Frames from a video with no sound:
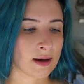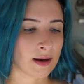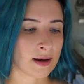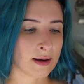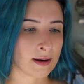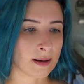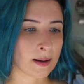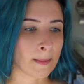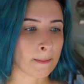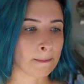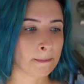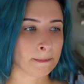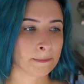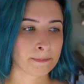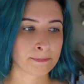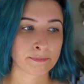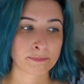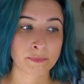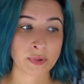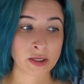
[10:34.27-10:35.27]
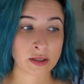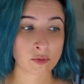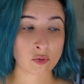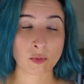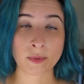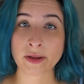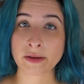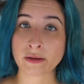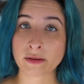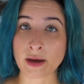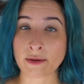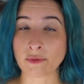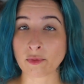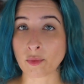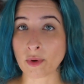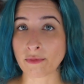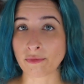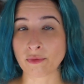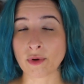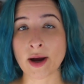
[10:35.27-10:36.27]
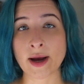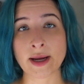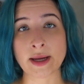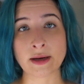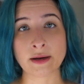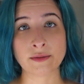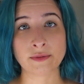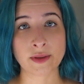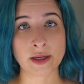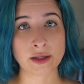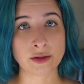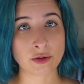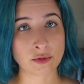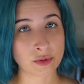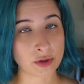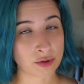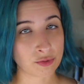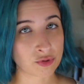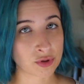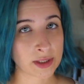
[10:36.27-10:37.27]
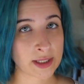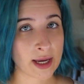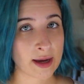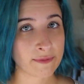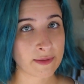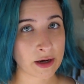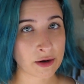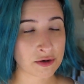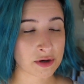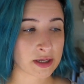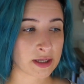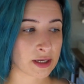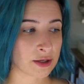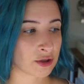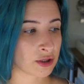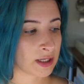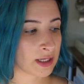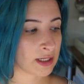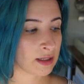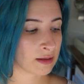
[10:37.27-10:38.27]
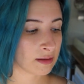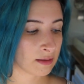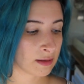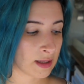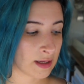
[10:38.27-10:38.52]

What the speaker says: But school buses have a rough ride. They don't usually have air conditioning.